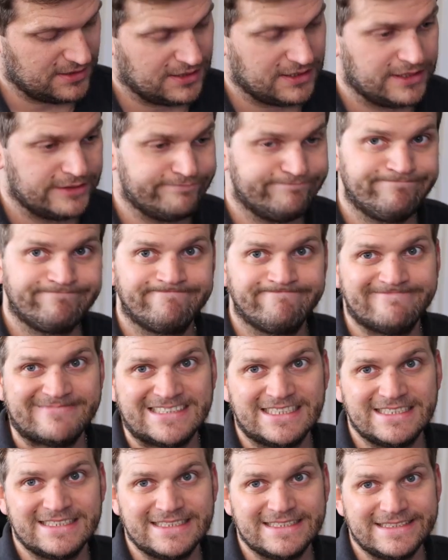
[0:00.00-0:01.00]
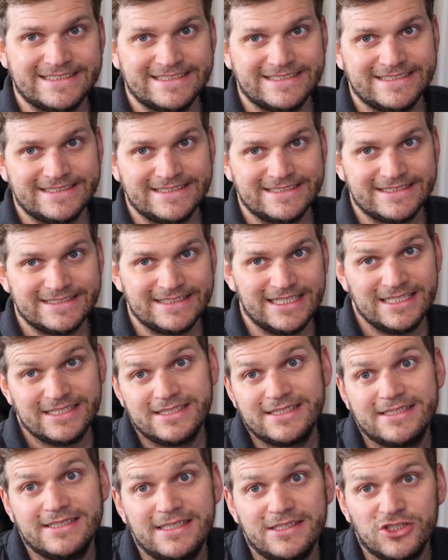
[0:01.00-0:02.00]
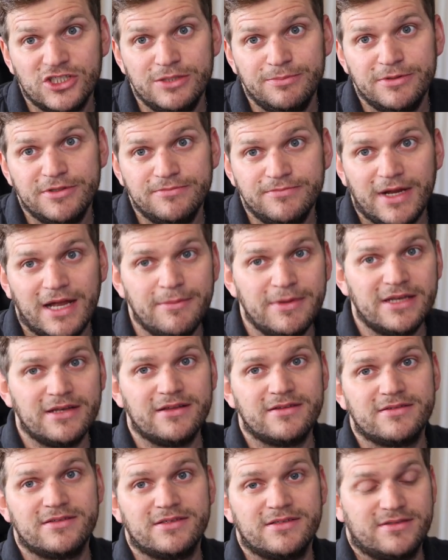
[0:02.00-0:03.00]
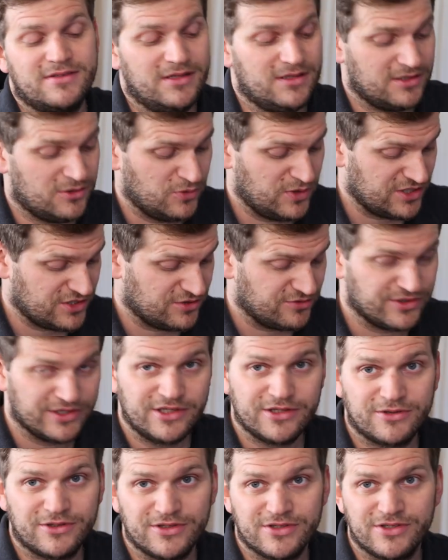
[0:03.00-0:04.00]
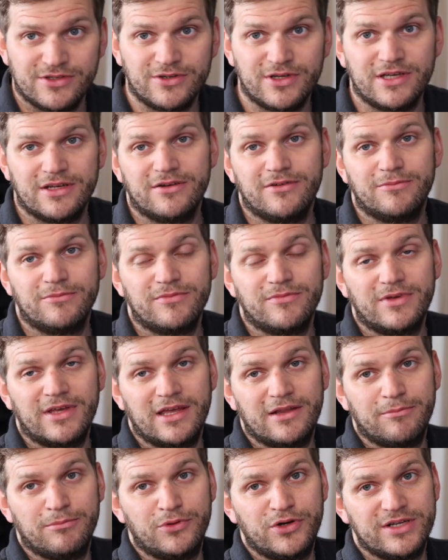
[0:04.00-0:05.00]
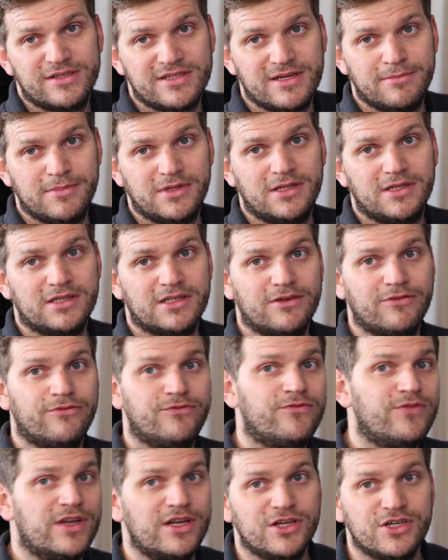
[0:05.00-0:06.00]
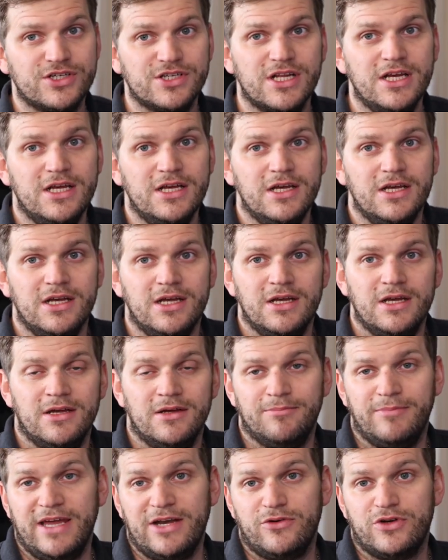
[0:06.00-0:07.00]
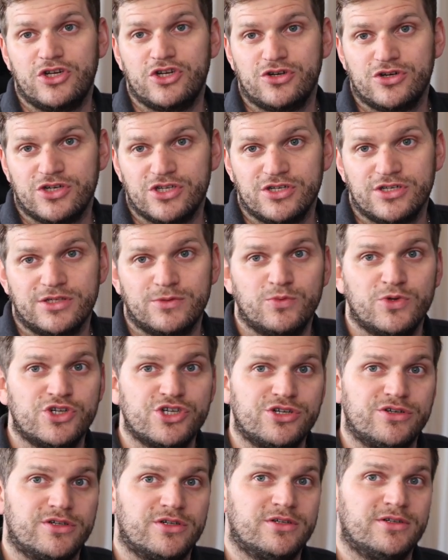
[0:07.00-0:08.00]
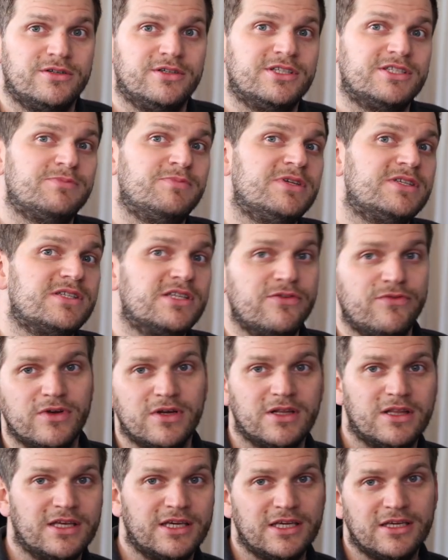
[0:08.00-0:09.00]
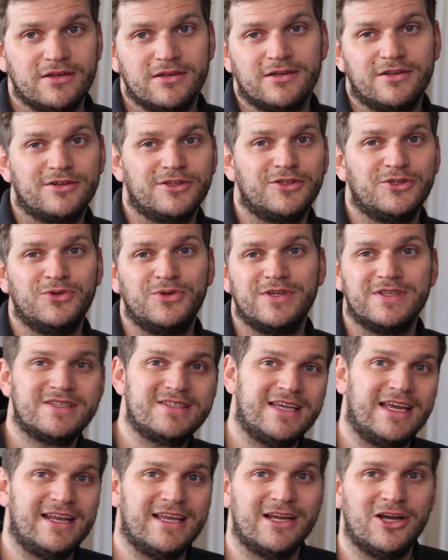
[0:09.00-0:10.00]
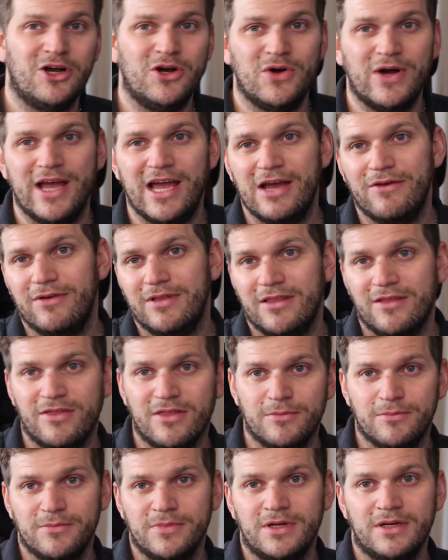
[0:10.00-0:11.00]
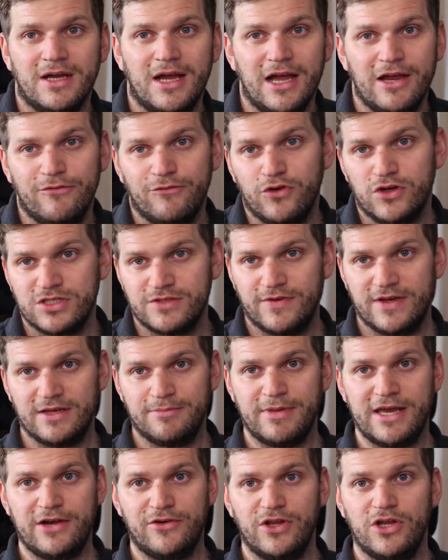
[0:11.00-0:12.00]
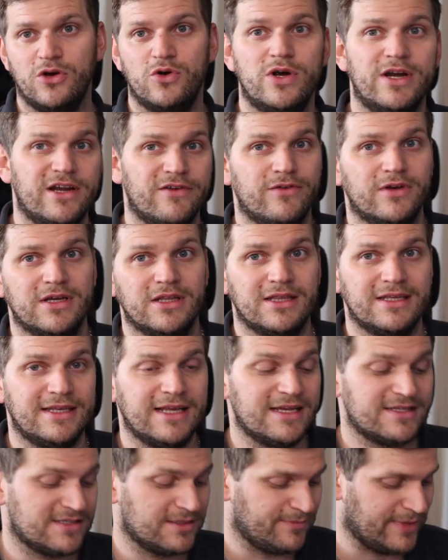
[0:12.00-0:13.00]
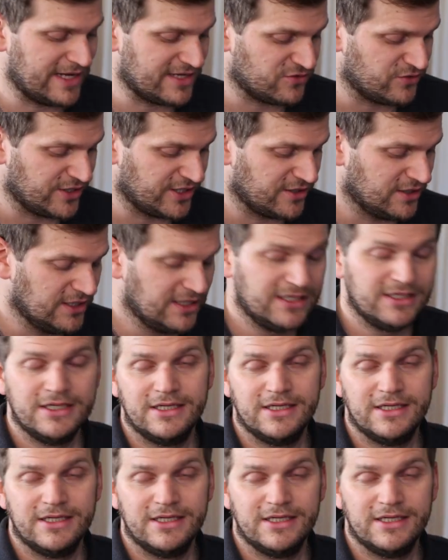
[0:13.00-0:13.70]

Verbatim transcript: um, is it still cheaper? I mean, that's still a question, right? Because you can get pre-assembled and finished battery chargers, which are specifically to the setting, oh, I have a lithium iron phosphate battery, oh, I have a lead acid battery,